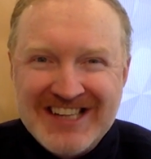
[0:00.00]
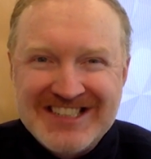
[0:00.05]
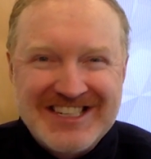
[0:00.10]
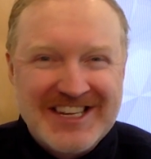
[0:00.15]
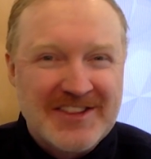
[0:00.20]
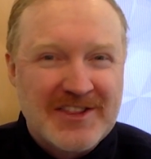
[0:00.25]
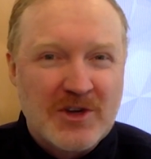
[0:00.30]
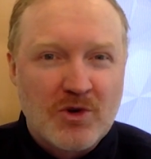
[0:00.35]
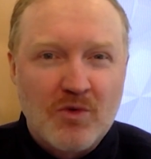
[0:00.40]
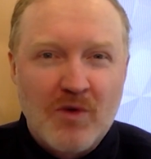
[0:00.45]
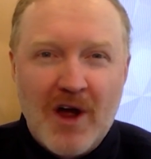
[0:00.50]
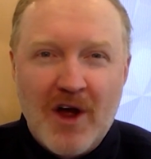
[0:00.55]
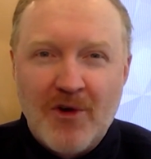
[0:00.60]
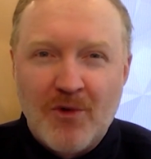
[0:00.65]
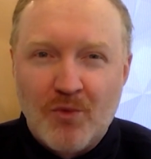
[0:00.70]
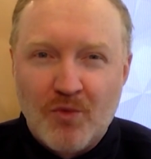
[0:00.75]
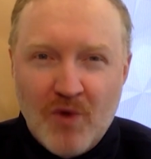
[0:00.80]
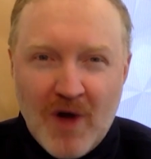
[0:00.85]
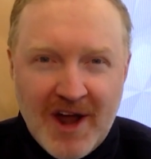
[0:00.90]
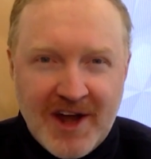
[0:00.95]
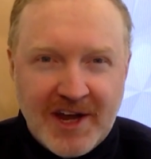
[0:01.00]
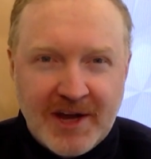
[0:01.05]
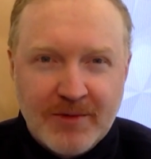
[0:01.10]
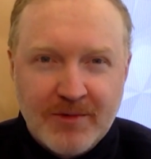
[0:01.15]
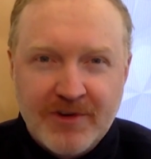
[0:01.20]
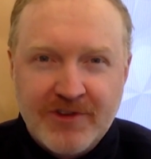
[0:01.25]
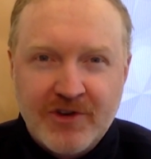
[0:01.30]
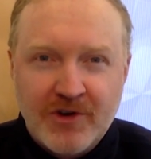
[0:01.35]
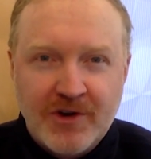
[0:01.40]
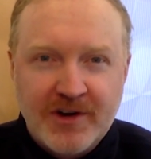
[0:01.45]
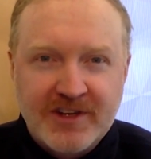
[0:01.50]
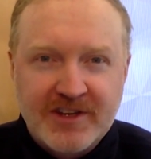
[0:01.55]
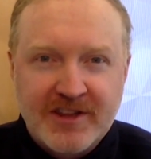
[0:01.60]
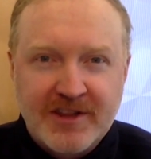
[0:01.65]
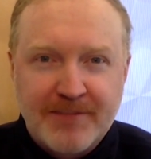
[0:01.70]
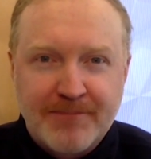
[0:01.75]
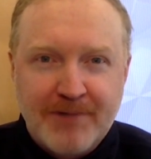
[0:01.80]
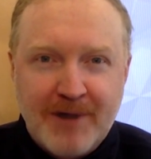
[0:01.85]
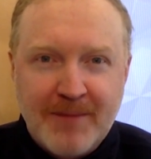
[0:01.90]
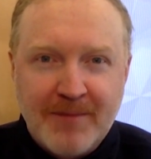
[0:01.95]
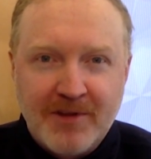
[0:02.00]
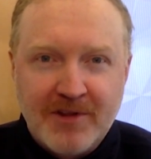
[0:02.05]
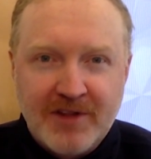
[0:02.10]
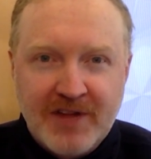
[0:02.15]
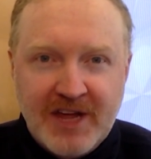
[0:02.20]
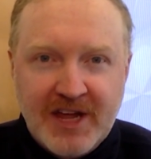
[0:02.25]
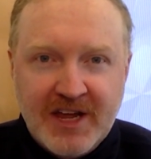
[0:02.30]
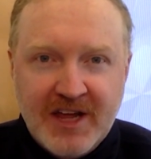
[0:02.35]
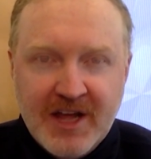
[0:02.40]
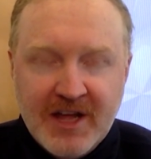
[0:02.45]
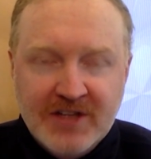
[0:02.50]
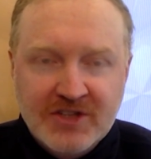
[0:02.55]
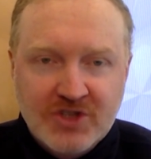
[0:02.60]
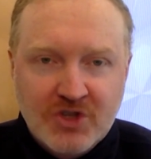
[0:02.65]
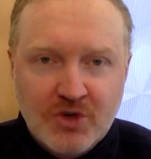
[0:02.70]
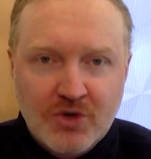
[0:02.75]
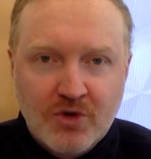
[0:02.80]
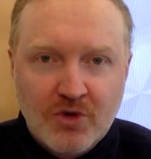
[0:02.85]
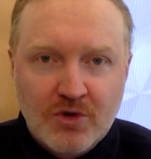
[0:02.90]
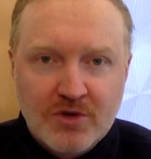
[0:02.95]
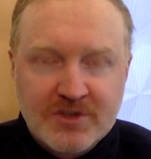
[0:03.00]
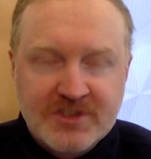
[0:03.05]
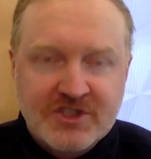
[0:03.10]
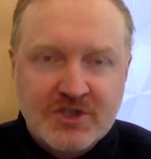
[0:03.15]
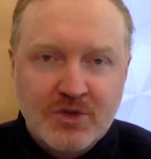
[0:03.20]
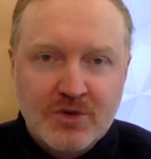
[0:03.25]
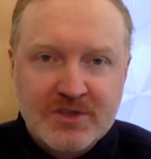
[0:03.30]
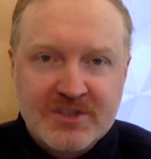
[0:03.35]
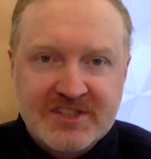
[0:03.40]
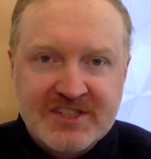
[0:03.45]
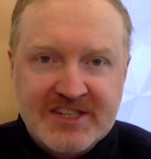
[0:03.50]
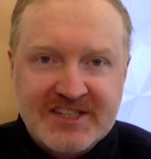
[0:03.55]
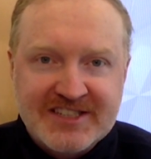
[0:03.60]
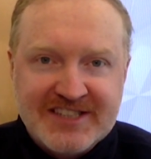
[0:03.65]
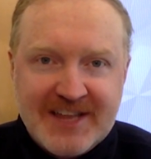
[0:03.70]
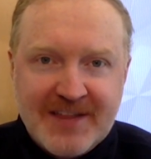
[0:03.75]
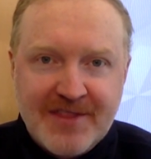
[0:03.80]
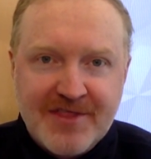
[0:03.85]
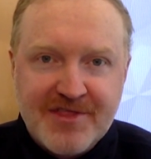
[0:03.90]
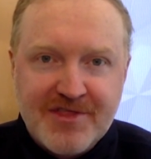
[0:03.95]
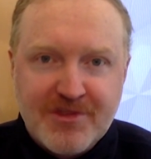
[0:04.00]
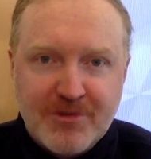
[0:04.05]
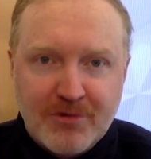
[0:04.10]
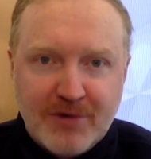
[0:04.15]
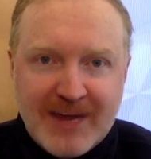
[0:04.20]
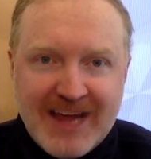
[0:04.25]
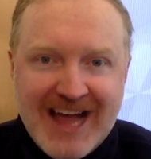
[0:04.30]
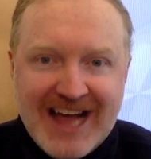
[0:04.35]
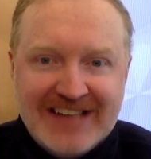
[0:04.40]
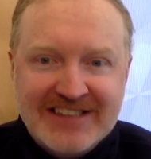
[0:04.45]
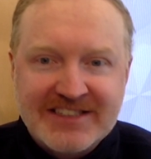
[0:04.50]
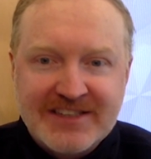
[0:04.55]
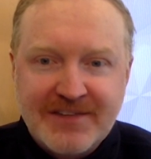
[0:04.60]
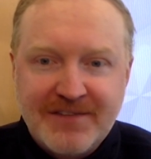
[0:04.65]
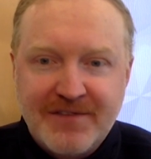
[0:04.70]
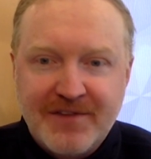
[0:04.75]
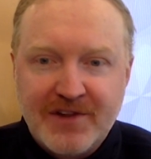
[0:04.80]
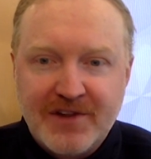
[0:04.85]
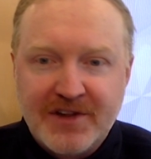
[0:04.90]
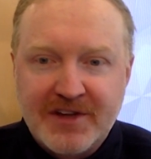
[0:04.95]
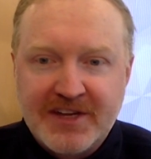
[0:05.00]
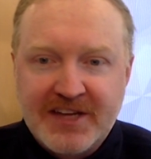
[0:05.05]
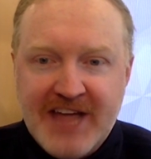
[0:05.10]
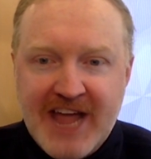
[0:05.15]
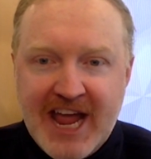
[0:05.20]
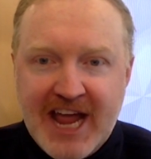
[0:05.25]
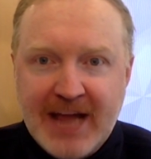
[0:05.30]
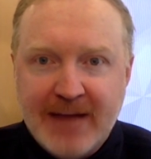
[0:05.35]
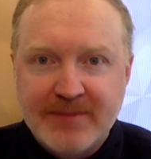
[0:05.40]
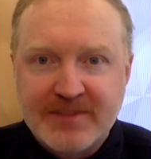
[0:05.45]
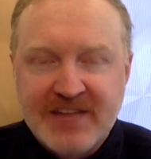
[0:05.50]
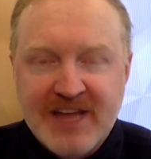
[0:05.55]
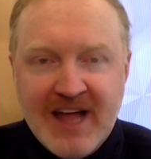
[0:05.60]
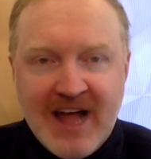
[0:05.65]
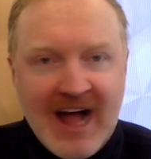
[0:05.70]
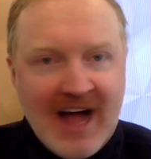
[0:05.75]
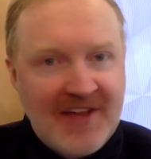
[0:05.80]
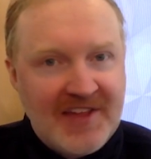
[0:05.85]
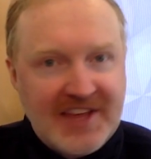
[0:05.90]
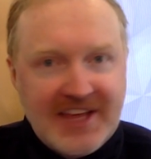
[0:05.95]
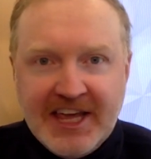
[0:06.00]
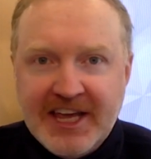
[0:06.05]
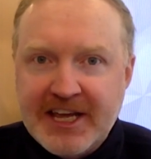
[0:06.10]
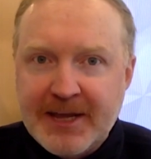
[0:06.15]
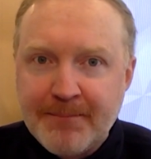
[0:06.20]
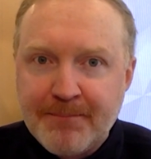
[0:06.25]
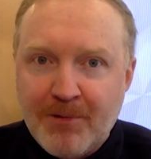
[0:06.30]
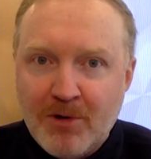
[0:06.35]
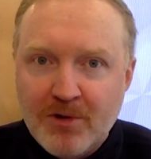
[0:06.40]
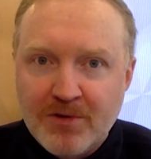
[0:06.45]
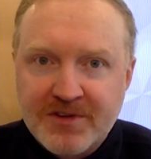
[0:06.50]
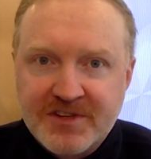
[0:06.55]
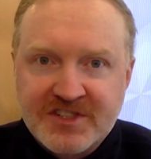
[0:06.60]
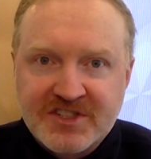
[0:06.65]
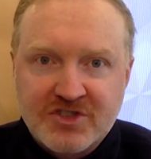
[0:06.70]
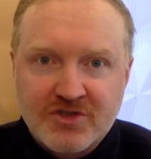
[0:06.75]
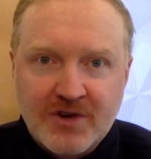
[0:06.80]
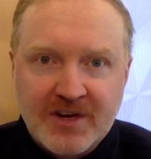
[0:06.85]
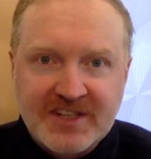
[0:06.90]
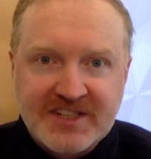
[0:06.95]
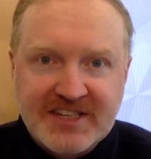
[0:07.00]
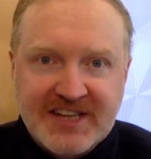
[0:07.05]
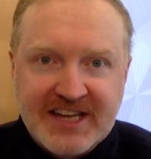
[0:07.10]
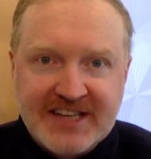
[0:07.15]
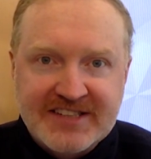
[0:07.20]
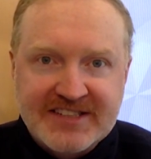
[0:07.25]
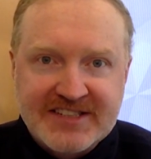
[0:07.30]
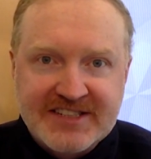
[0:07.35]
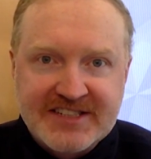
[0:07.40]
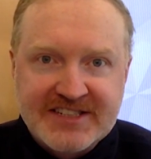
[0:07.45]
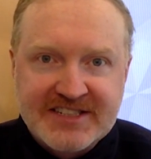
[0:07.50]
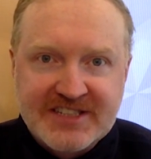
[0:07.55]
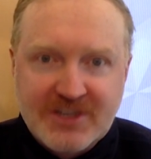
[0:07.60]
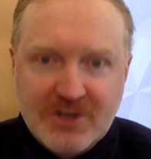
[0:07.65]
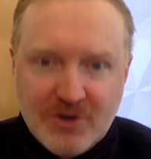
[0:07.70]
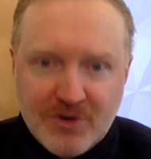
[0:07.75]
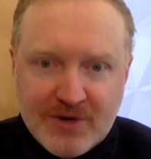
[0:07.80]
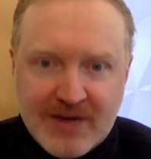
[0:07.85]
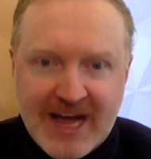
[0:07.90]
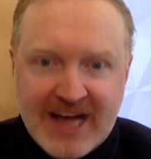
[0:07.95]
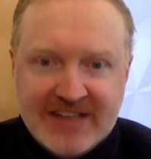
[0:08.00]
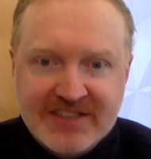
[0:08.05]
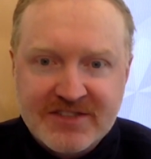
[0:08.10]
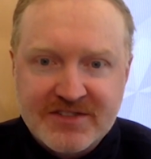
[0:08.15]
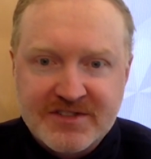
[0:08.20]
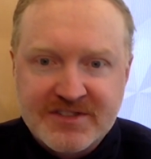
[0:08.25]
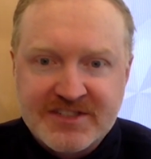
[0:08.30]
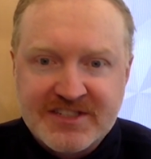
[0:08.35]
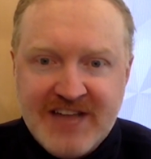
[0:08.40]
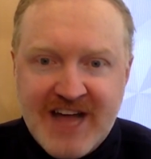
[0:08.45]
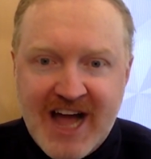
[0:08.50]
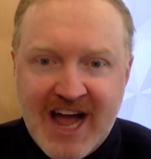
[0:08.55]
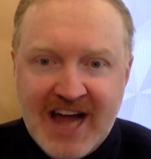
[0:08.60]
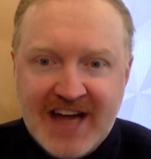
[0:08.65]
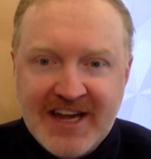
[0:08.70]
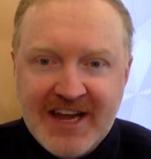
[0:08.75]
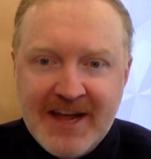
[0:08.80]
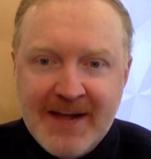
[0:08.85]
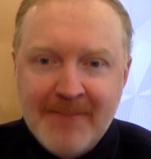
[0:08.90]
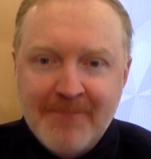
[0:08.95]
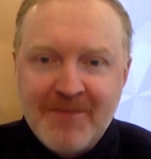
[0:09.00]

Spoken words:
has hit the ground running, returning to the Premier League. Two goals, two assists in three Aston Villa games. I think he can pull the strings against this Newcastle side.